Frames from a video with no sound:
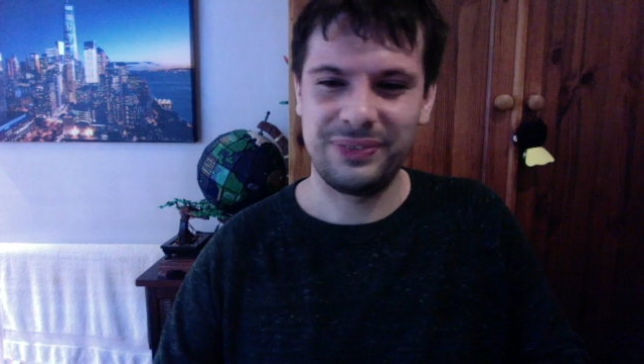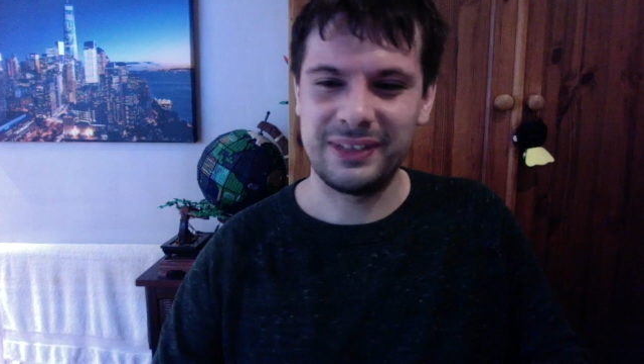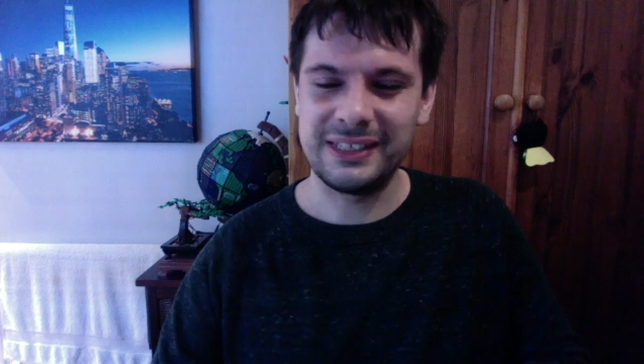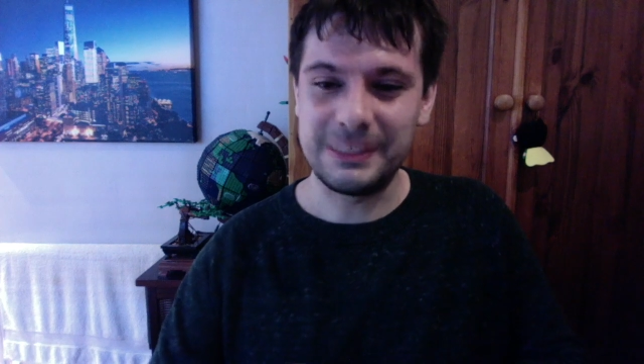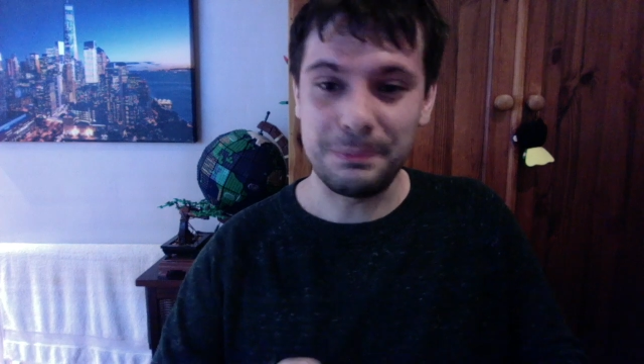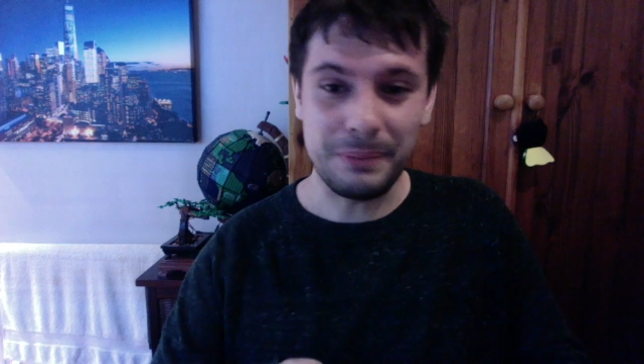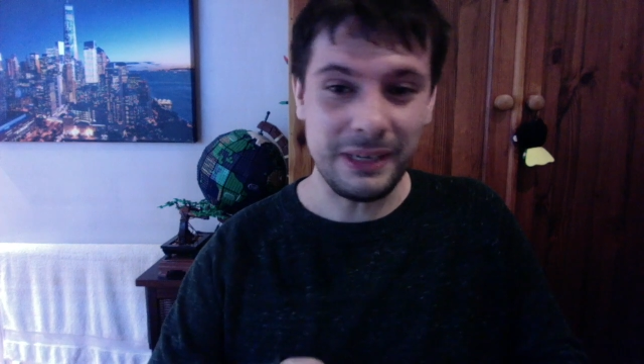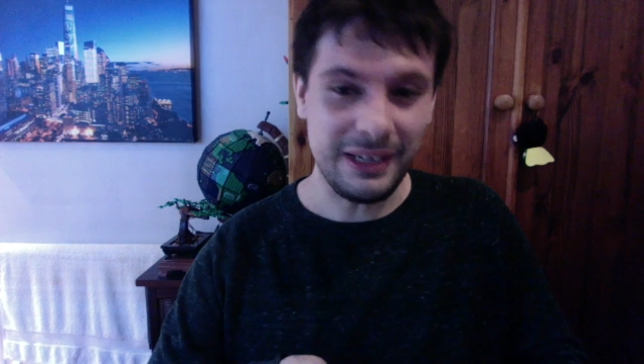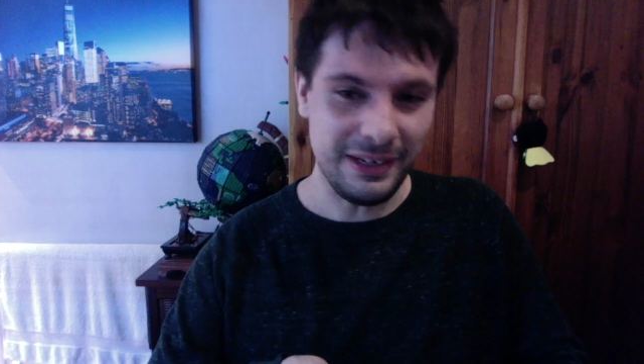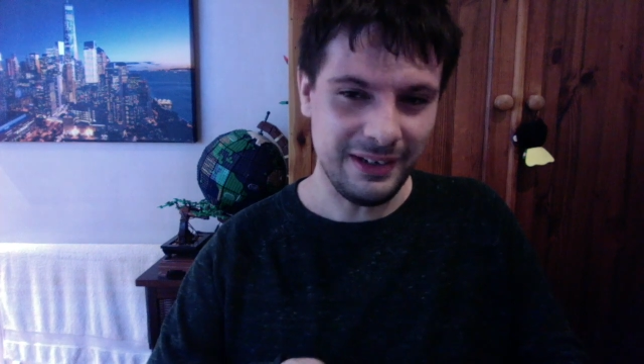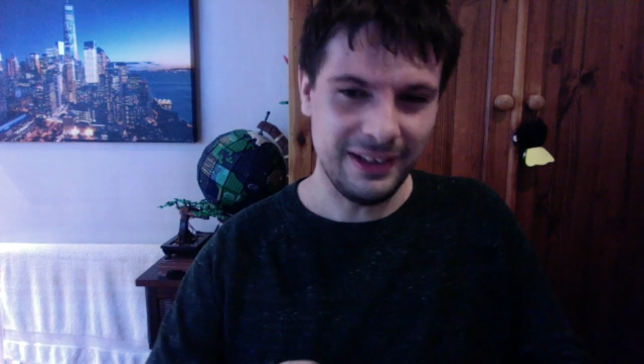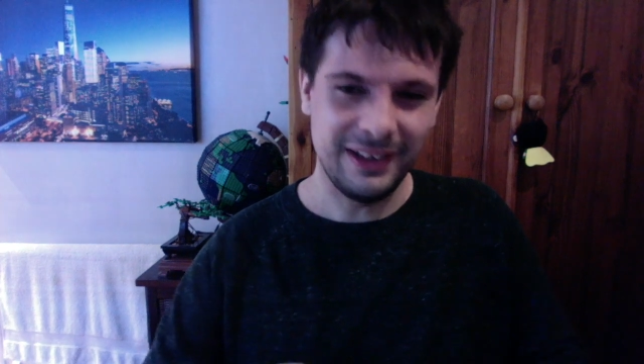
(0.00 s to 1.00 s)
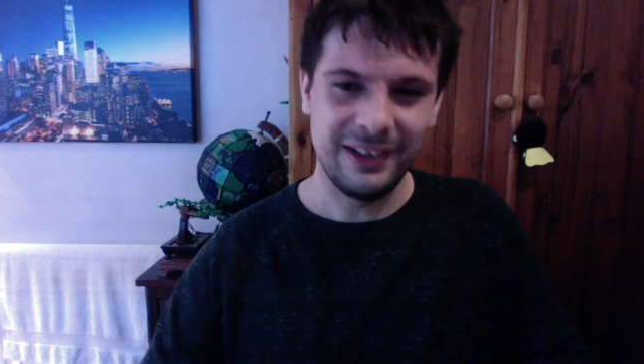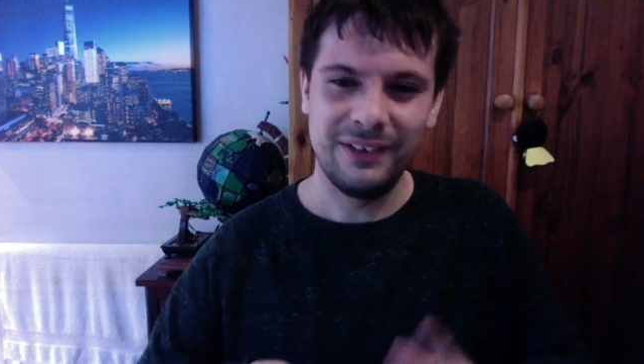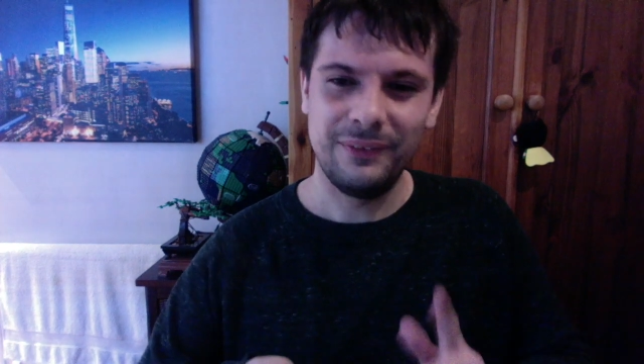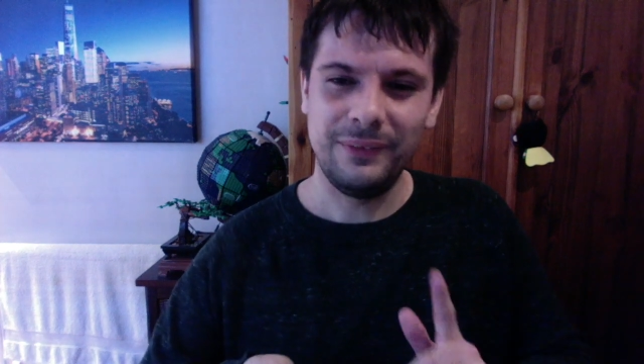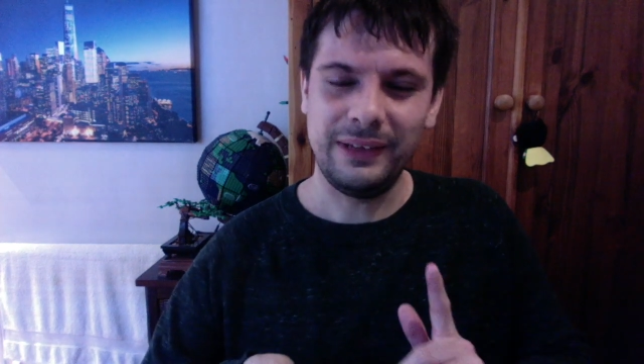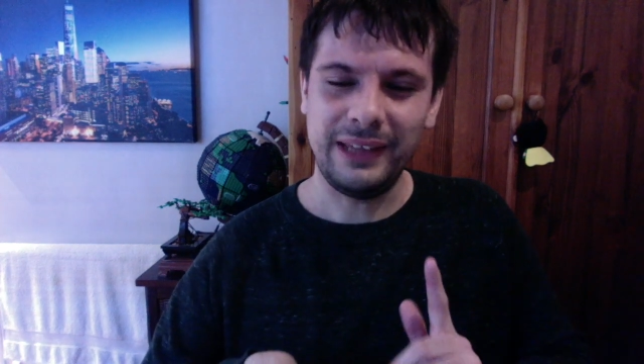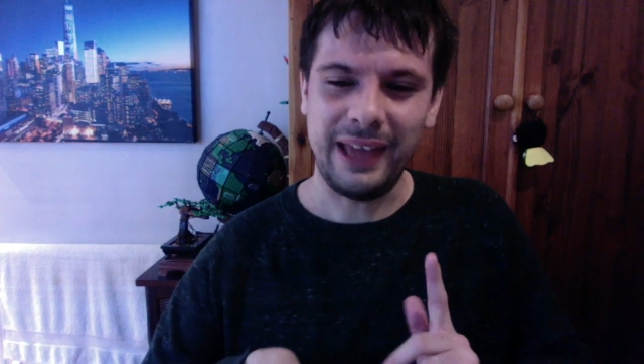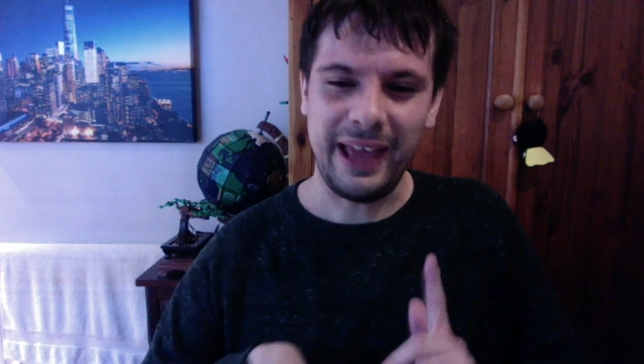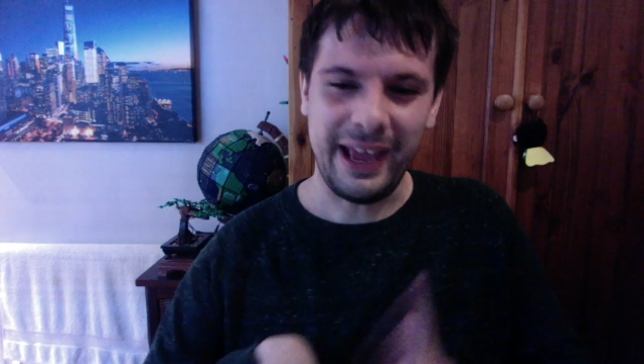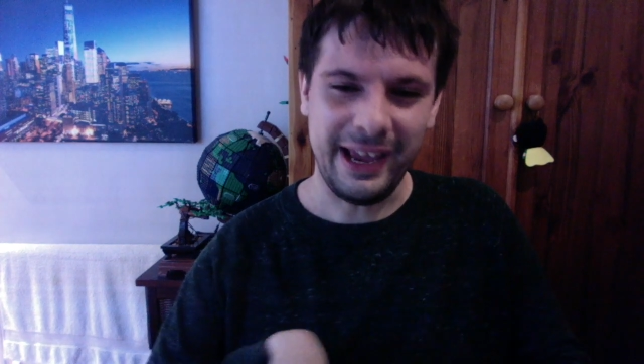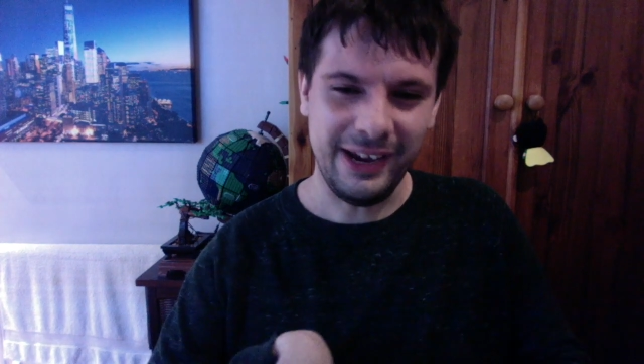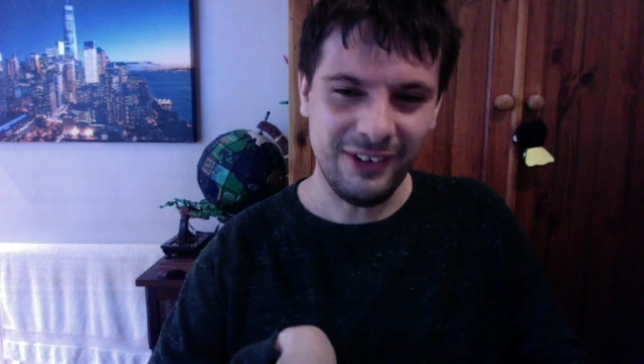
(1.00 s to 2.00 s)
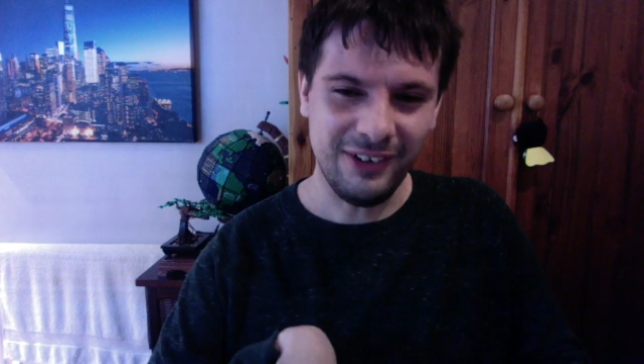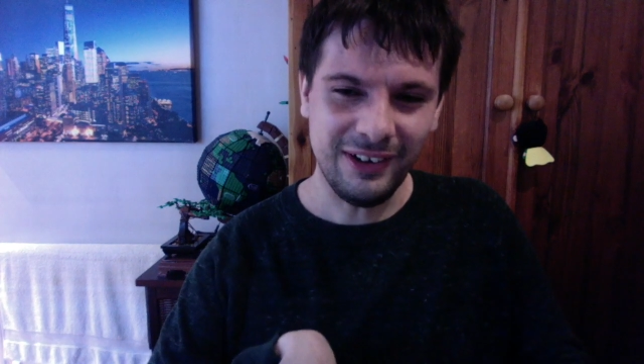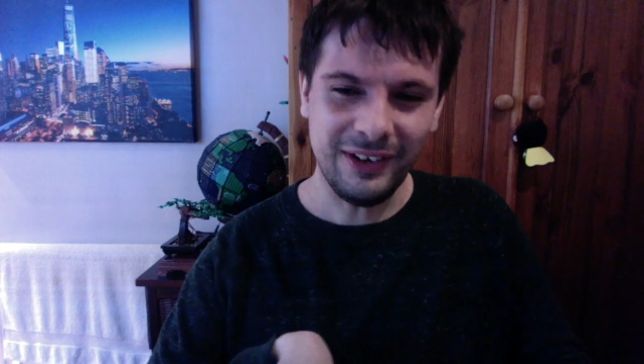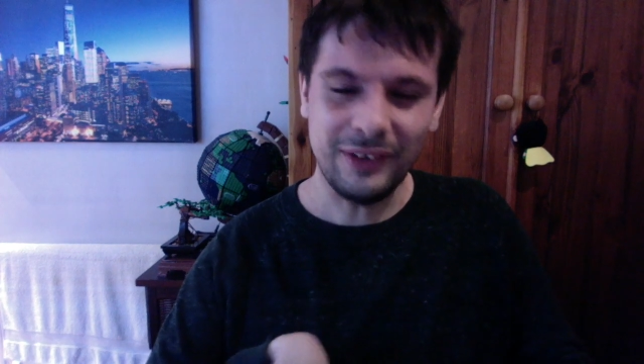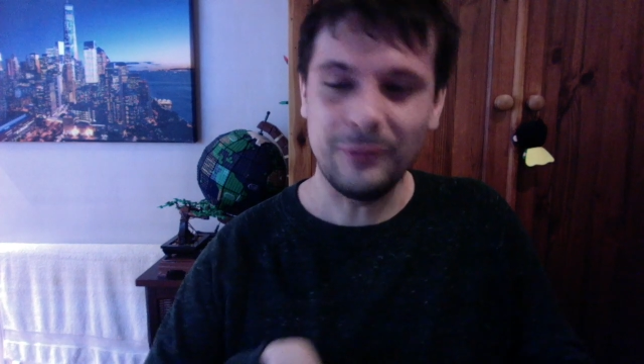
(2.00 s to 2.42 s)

Sabine, we get Hera,